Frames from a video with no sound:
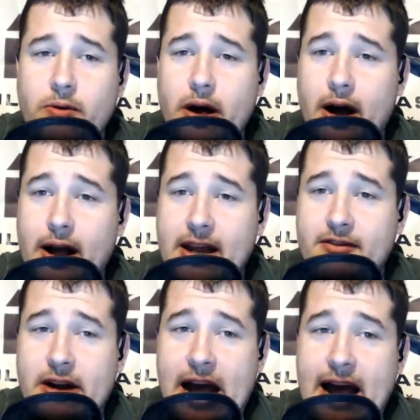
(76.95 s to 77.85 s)
Uh,
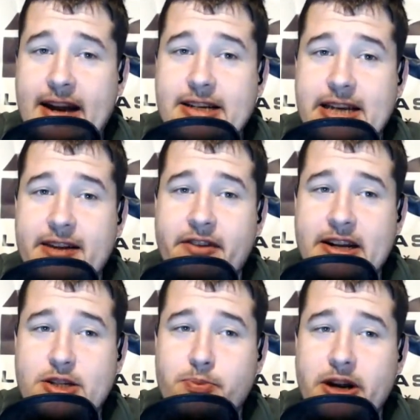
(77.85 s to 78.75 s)
even at his
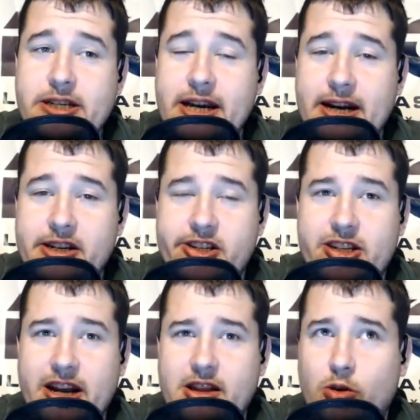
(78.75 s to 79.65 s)
advanced pricing, I just
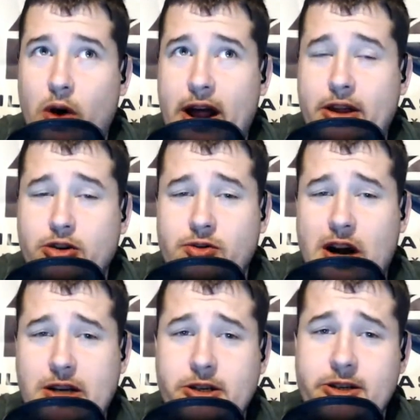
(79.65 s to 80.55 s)
think the way those
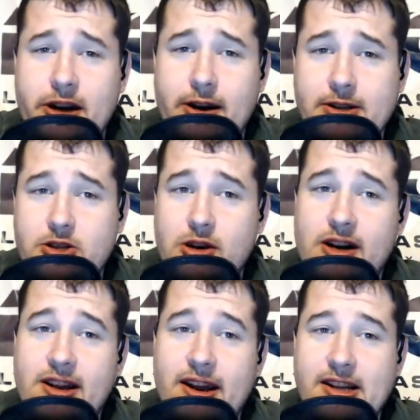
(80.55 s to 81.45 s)
rosters are
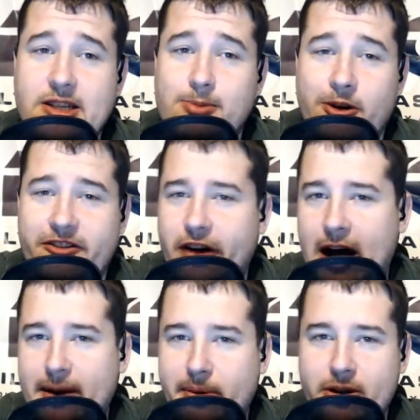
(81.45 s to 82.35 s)
constructed, it's more
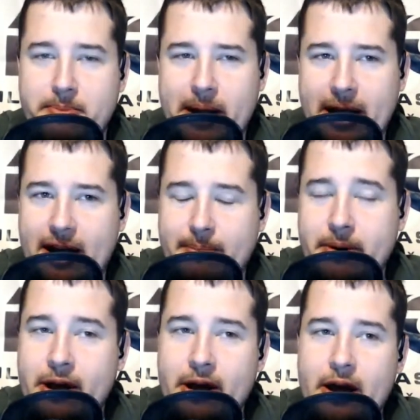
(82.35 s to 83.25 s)
viable to pay up.
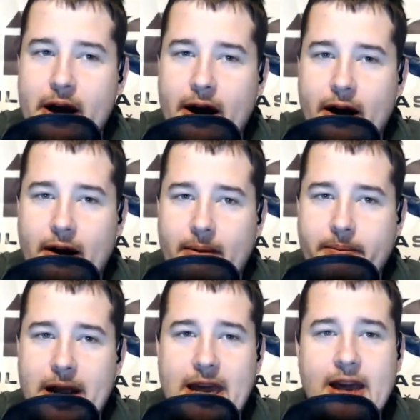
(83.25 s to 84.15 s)
Um,
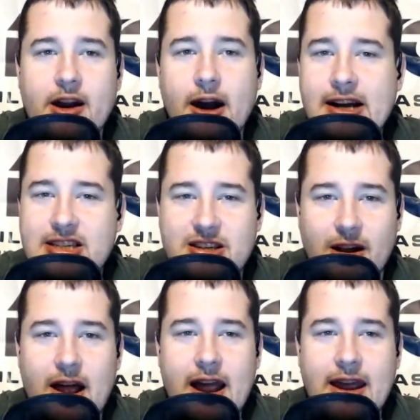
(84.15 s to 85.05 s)
but here, I still
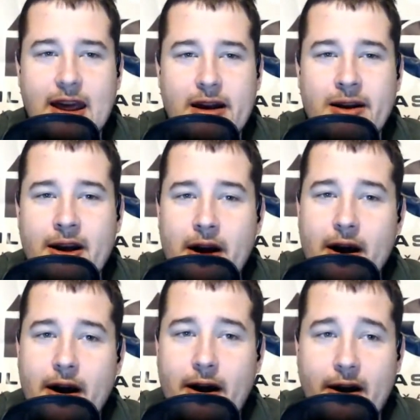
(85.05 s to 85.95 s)
like it.
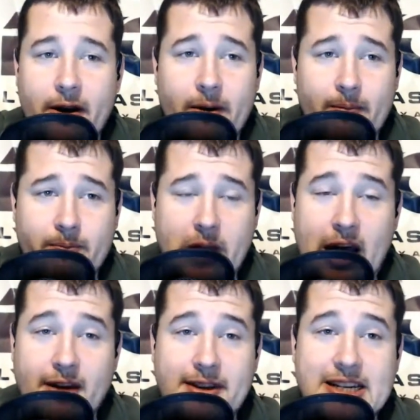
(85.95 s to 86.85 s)
Um,
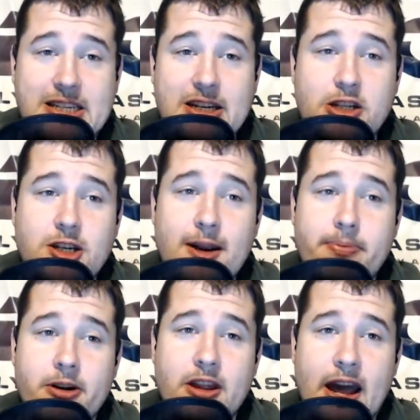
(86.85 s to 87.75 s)
obviously
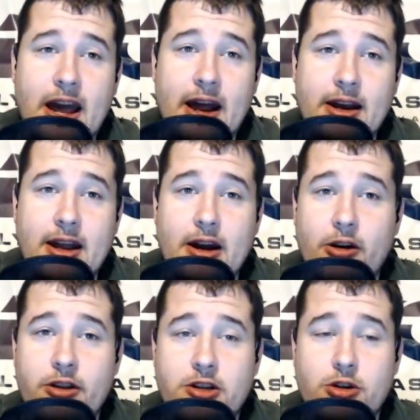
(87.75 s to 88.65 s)
cheaper than you
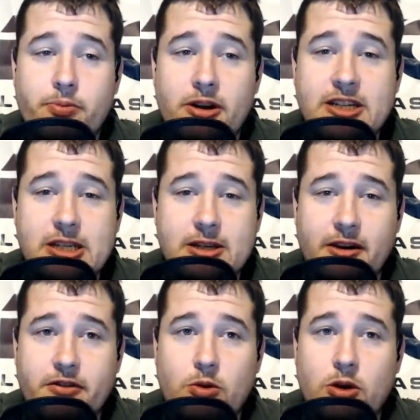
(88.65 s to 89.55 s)
know the Drew Breeses
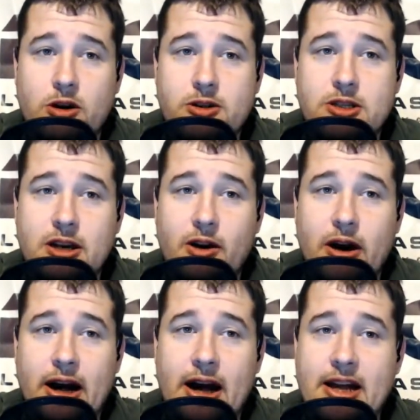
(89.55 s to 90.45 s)
of the world. So
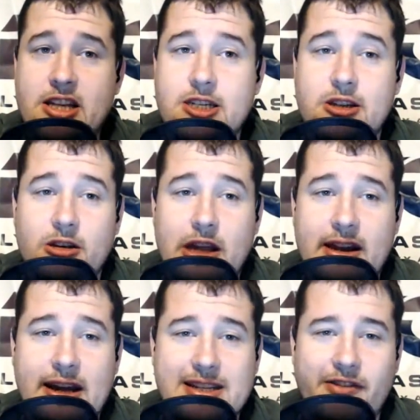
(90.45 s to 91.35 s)
I, I still think
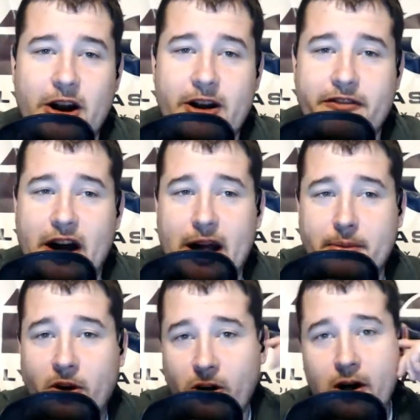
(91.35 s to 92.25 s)
that's very
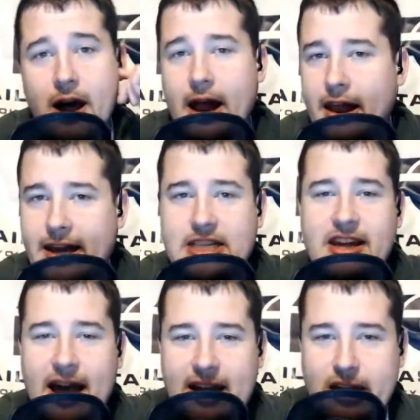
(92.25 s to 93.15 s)
viable. I like
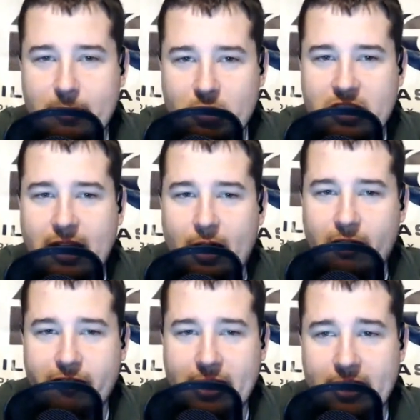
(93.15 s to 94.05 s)
stacking him with
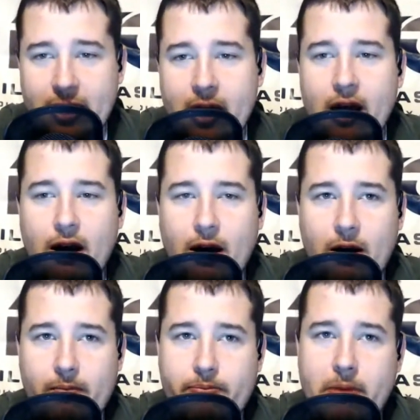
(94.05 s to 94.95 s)
Kelvin.
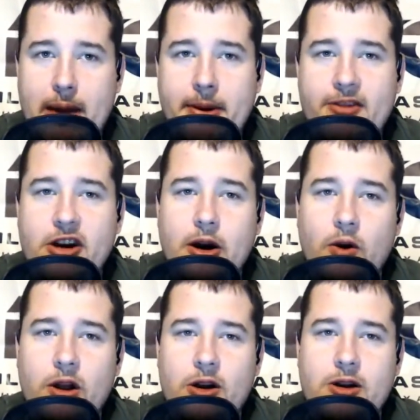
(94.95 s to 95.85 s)
Um, maybe even go
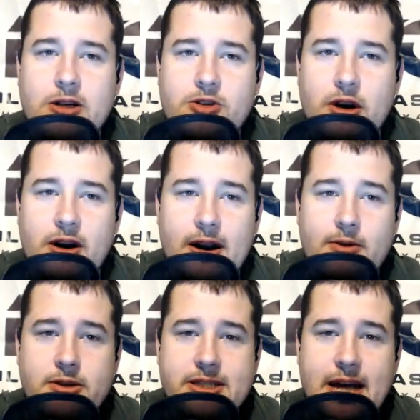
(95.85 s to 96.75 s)
a little
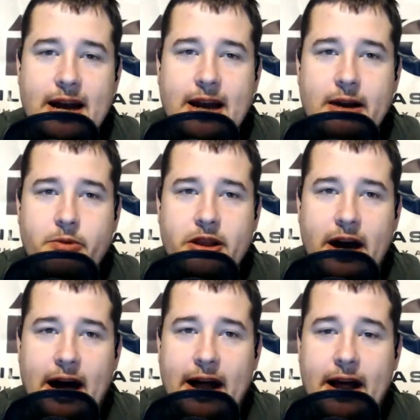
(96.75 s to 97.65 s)
contrarian with stacking him with a
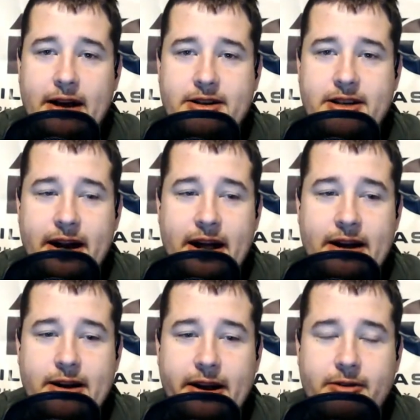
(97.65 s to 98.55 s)
high end tight
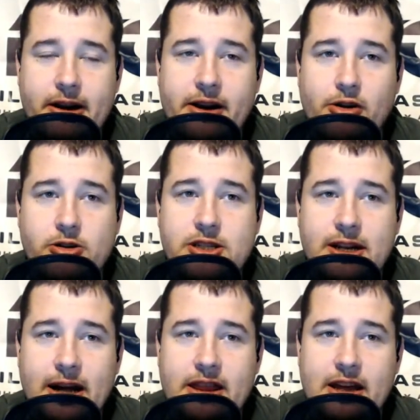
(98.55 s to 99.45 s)
end like Greg
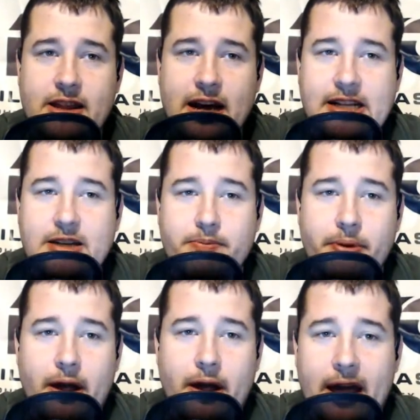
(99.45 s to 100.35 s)
Olsen. I think that's in
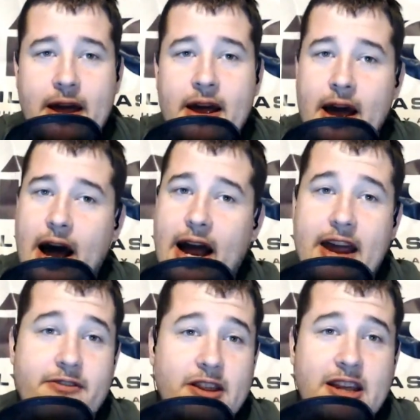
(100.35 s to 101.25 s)
play. I
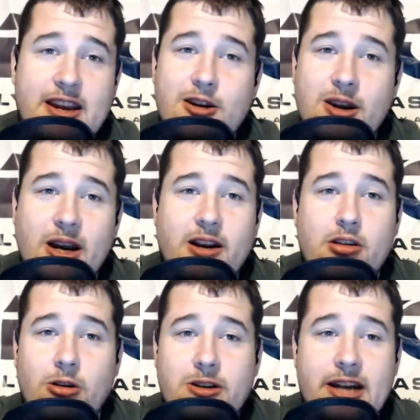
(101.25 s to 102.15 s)
even think you can
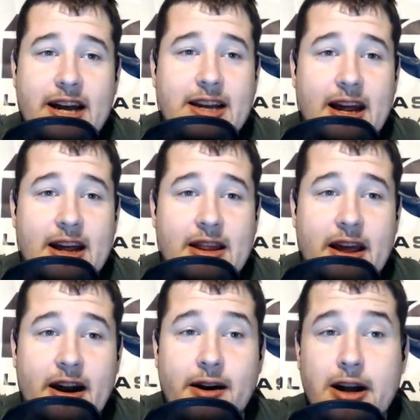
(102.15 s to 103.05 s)
throw a Ted Ginn in
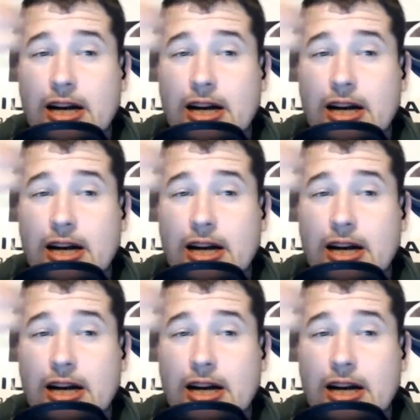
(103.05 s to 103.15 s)
there.